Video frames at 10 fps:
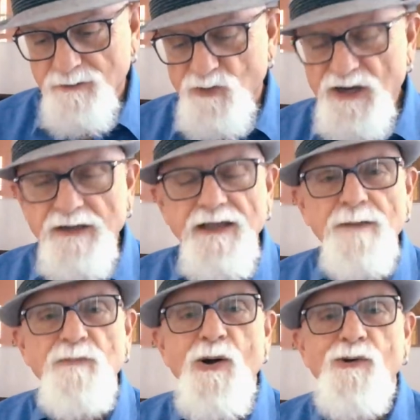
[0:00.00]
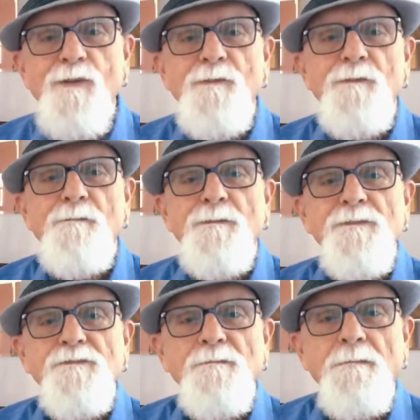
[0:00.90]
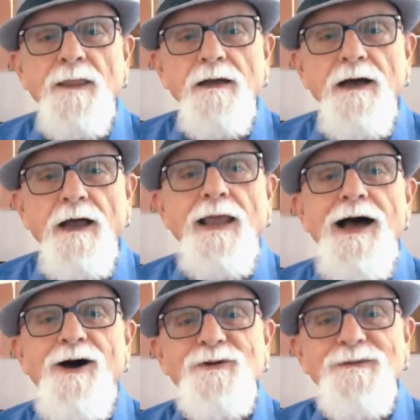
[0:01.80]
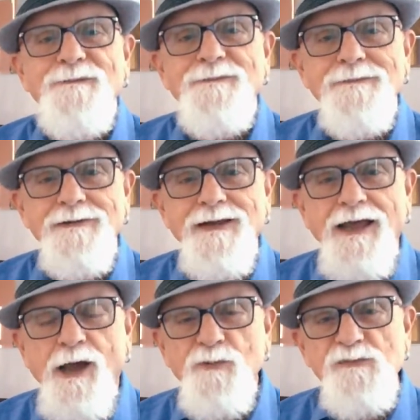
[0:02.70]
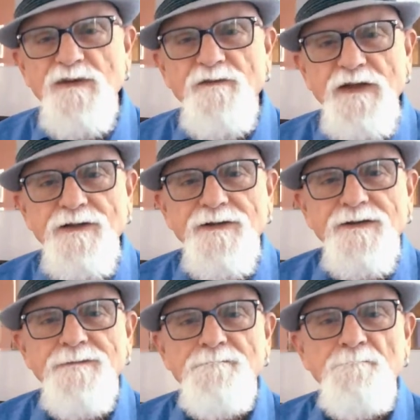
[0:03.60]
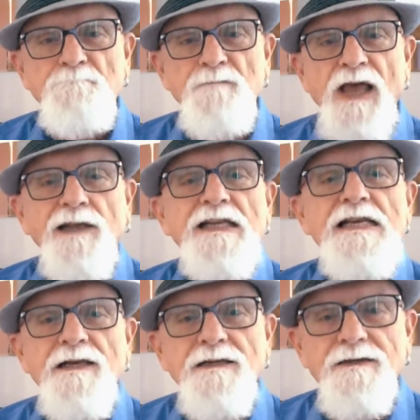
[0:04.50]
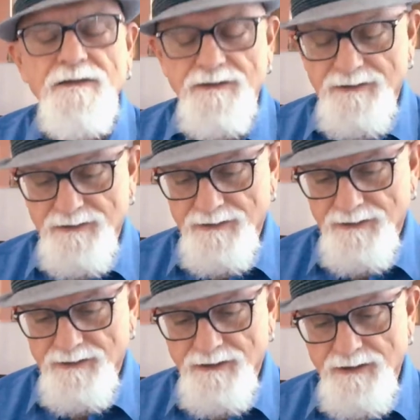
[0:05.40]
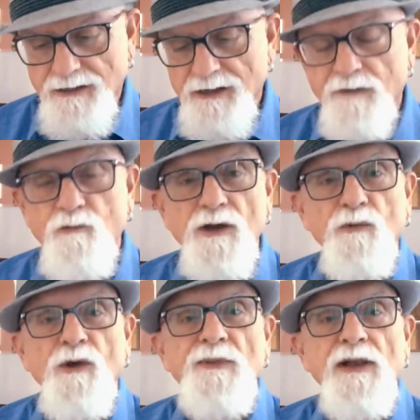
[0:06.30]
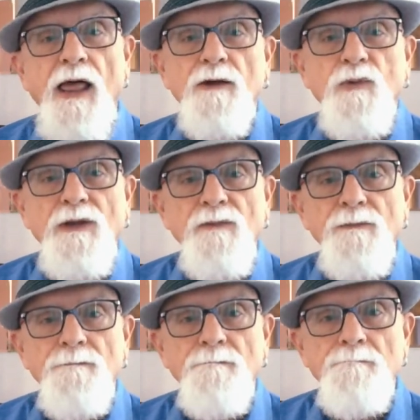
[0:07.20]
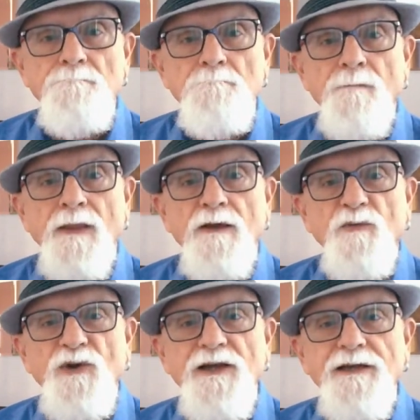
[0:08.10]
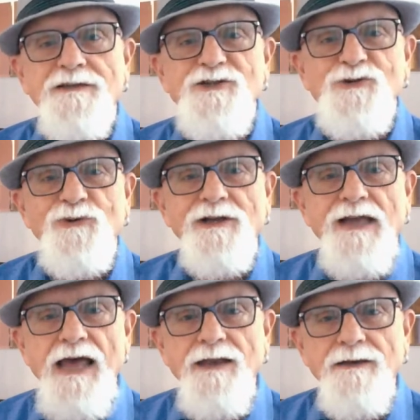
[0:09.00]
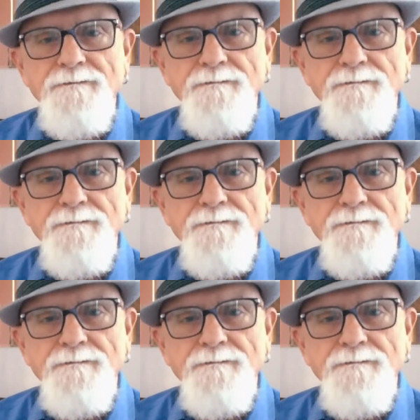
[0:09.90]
Reading that poem aloud helps me feel a little of what it will be like when we get to do it again.